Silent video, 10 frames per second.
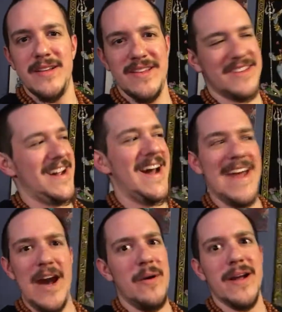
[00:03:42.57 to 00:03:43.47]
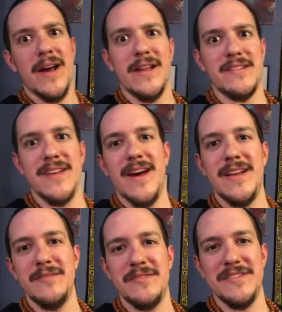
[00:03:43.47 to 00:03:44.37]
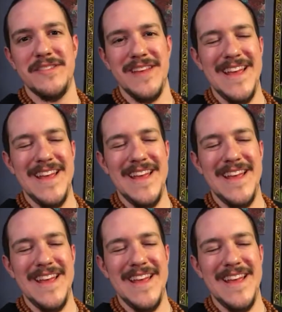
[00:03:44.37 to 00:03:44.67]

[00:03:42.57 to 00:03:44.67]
That's kind of how I got excited, which is